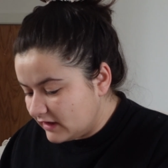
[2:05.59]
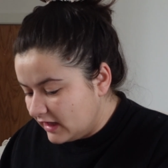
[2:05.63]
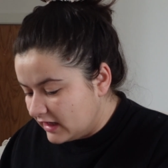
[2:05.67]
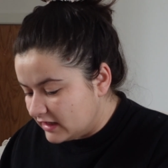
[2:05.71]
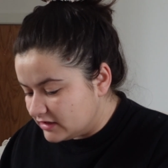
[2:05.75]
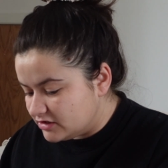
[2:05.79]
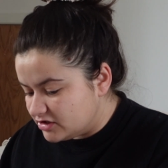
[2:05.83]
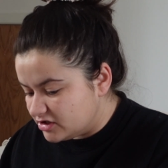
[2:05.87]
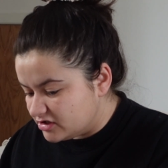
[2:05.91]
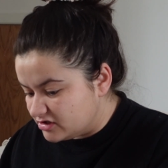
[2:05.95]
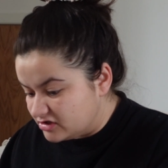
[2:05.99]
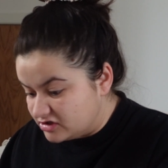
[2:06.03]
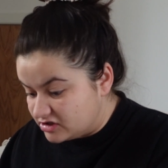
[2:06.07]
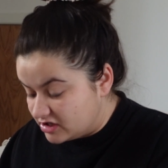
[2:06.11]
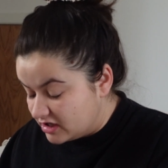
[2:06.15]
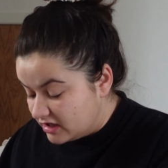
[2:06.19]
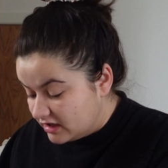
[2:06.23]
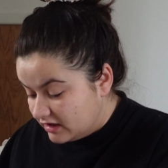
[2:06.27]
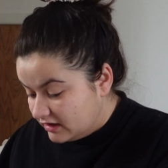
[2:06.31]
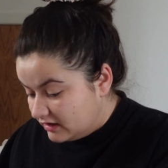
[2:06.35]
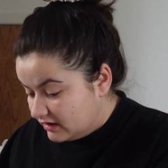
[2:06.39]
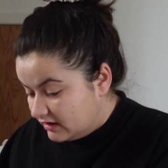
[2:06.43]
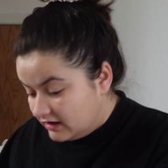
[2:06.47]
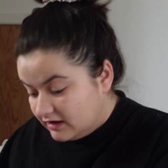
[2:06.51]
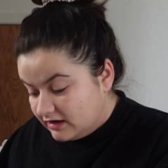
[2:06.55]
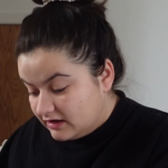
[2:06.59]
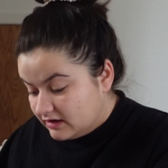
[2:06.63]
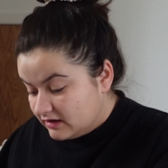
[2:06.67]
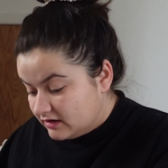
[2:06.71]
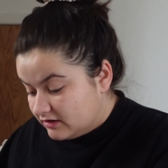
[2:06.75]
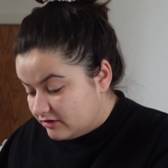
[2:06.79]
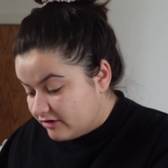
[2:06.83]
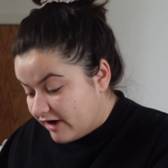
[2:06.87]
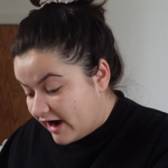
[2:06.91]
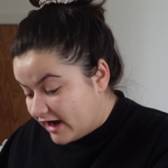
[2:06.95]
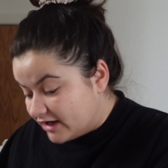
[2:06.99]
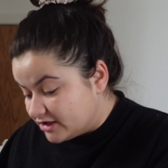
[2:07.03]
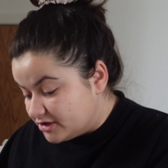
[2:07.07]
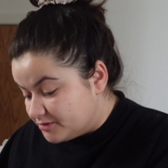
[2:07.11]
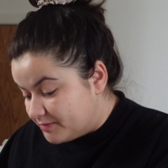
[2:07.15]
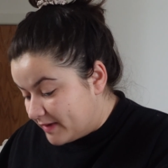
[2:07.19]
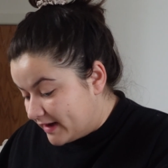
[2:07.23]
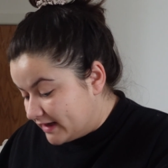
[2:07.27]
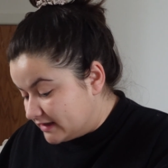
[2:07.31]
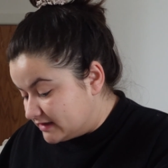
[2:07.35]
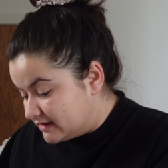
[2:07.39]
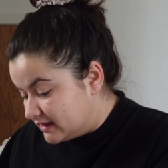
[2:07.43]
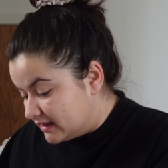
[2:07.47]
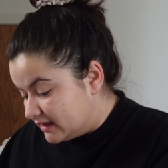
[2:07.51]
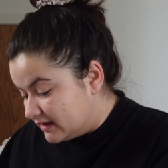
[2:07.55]
I just crash
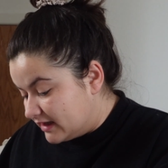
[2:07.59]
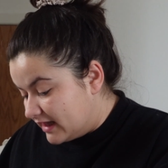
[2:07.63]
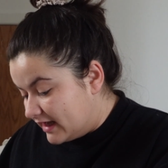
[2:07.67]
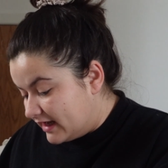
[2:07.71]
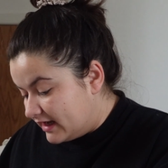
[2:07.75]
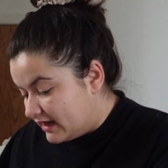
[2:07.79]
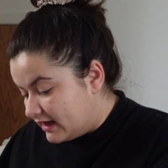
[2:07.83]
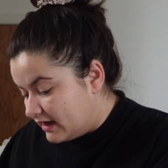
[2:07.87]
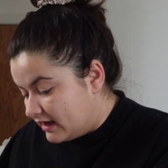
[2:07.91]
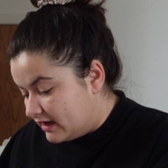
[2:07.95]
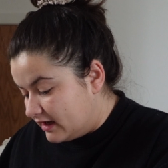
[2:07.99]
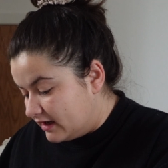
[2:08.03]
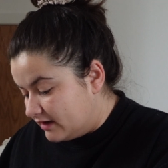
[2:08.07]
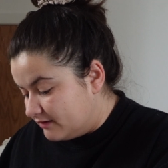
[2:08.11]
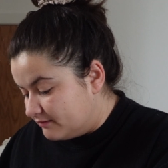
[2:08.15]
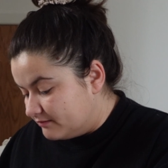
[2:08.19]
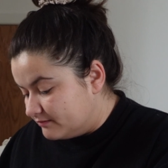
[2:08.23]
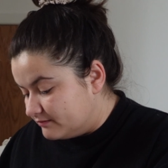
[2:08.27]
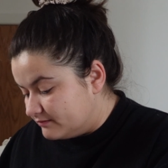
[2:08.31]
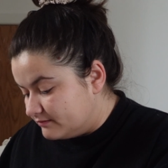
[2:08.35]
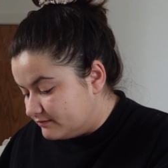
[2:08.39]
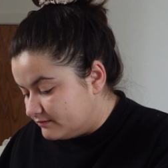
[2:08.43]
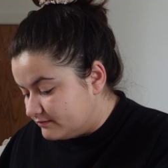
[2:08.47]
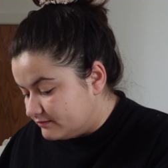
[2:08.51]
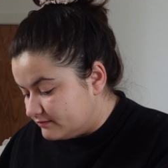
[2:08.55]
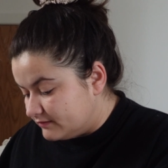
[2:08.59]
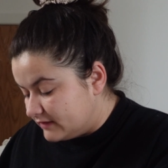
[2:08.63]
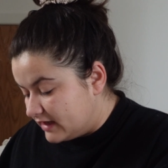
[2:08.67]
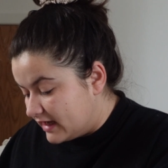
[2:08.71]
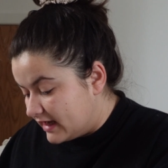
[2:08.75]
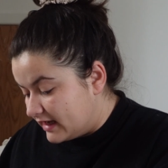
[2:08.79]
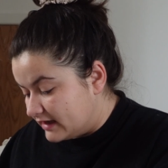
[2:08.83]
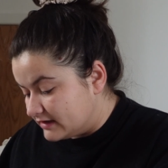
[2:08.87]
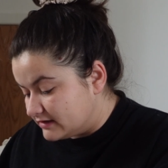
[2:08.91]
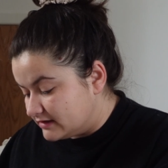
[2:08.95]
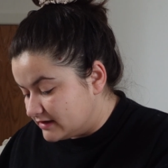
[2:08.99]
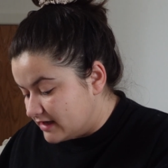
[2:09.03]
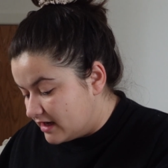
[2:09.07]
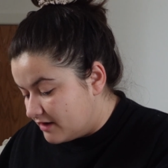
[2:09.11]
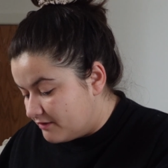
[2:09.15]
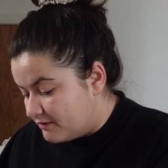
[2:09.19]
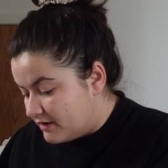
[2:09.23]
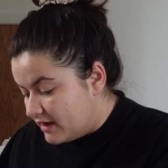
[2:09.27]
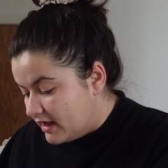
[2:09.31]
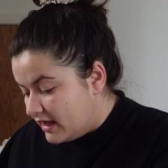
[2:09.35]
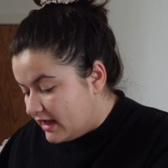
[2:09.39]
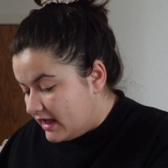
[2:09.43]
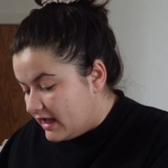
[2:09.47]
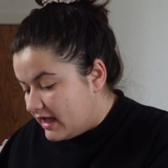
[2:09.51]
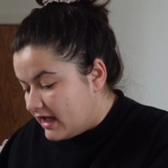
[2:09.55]
basically. Um, yeah, so
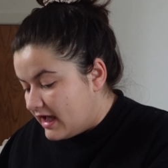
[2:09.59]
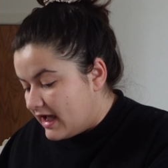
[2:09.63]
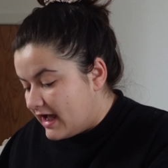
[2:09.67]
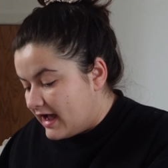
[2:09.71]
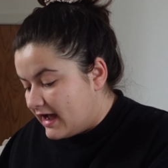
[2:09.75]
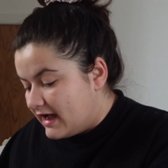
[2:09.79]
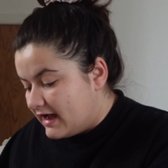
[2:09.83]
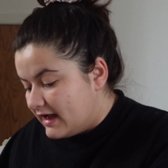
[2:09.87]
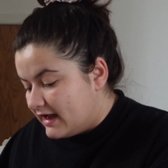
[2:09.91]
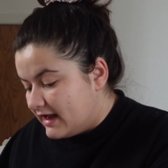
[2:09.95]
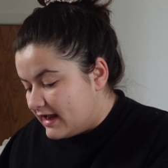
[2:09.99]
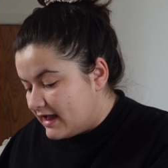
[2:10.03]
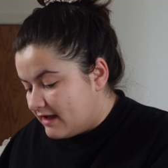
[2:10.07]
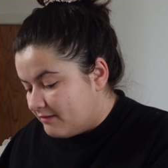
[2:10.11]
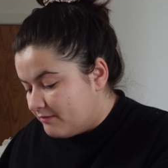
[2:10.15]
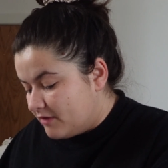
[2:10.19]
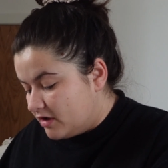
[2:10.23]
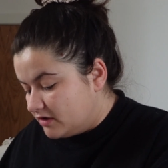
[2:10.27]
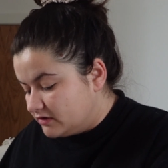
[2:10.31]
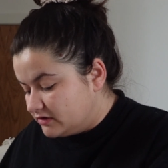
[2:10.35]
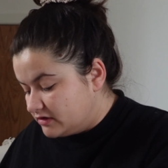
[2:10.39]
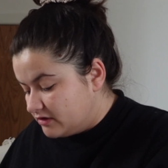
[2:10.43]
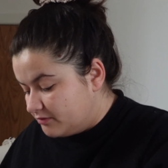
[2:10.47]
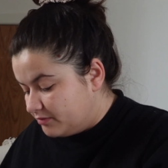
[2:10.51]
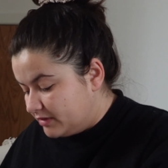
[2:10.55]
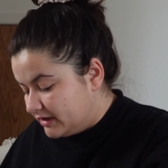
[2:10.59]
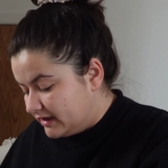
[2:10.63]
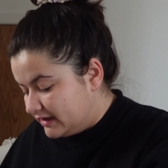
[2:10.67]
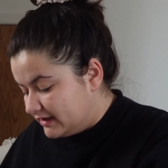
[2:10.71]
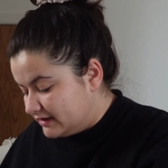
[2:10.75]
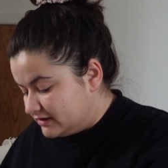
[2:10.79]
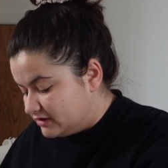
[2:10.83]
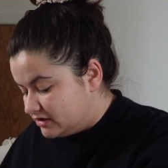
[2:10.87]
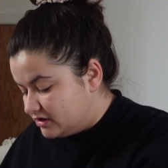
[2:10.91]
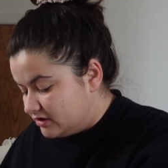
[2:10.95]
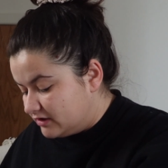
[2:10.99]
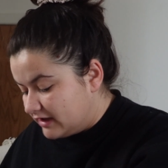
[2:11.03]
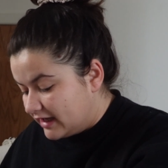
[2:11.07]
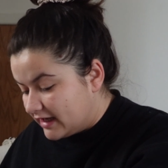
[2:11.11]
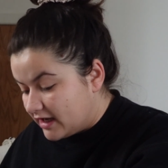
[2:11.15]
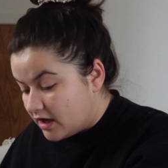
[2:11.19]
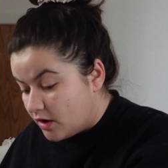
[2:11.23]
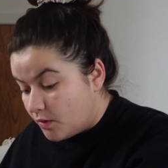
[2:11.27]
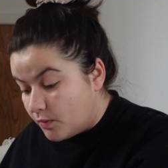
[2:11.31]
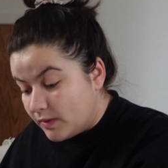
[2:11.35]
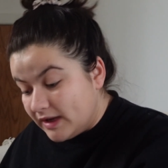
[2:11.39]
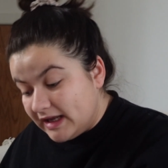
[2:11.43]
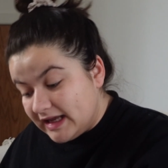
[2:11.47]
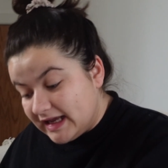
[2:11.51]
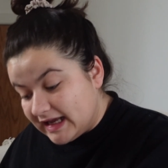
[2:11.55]
I am also planning to do like a
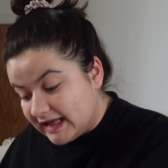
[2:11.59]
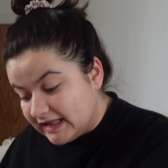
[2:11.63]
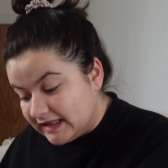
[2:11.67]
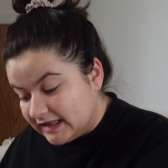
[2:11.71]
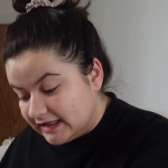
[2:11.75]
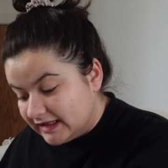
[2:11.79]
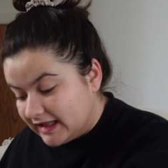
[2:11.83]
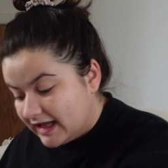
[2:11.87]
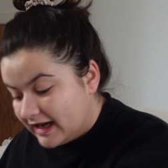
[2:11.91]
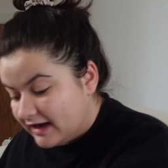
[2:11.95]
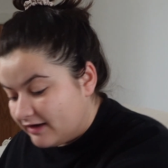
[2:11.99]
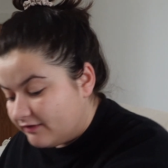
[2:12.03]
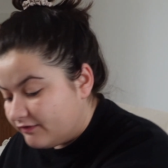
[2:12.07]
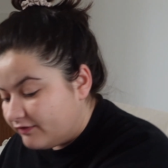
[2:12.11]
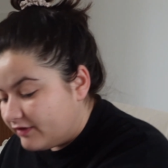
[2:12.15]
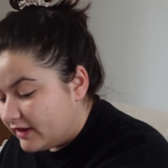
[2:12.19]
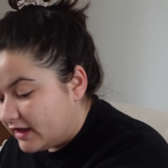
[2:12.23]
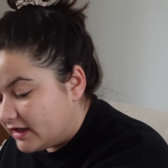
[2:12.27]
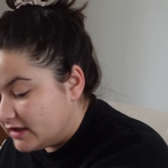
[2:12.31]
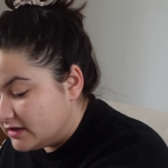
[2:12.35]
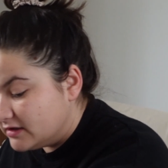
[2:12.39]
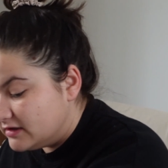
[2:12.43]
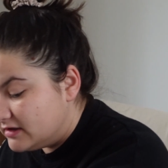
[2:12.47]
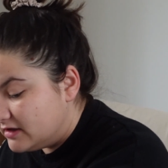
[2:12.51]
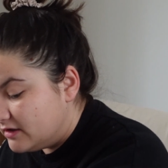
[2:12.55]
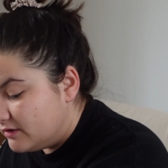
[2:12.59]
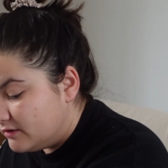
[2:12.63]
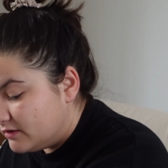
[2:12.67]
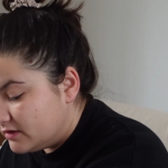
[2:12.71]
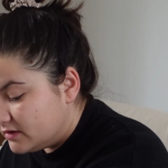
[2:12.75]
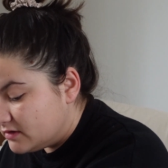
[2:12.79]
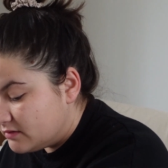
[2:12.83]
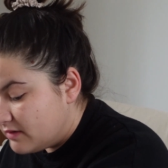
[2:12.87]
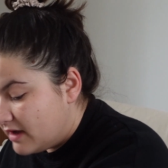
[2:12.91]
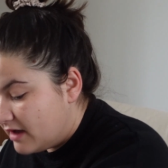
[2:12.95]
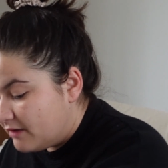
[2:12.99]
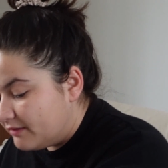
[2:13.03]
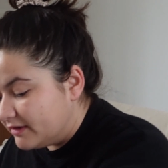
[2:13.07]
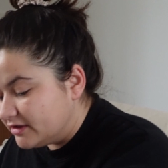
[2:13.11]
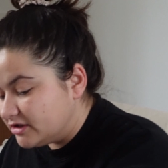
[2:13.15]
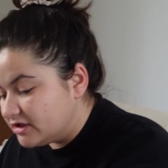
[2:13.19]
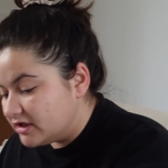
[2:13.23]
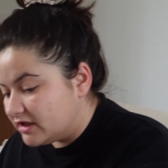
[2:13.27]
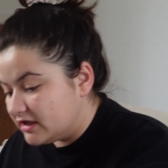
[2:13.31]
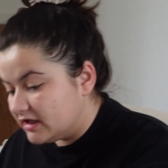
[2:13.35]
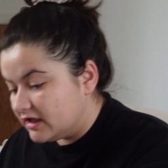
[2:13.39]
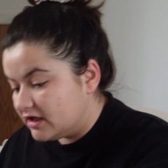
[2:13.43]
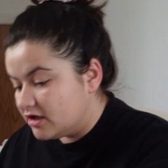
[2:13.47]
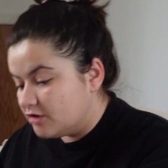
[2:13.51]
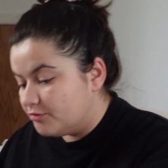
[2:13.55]
week in the life thing soon as well, which I
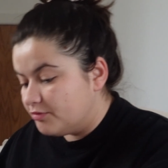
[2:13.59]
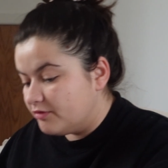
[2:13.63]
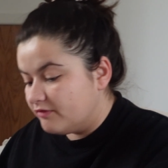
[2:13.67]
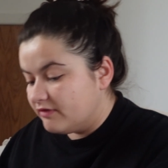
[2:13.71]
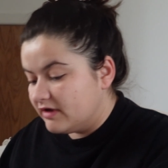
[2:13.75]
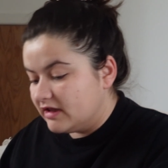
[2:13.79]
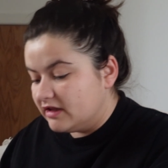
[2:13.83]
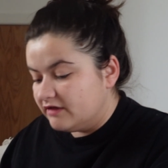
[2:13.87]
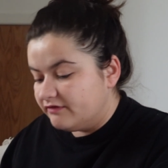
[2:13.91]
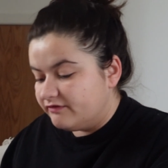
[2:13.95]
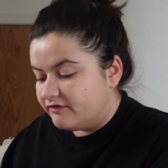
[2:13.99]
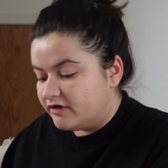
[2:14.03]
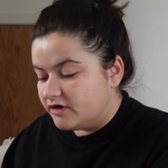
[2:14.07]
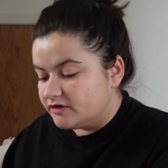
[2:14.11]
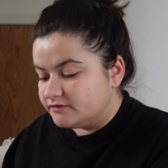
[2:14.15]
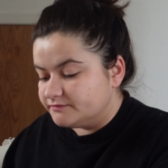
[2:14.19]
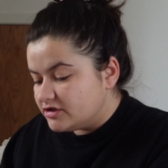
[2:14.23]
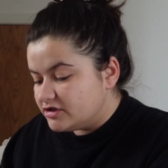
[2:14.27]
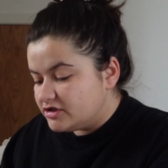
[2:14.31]
think will be really fun.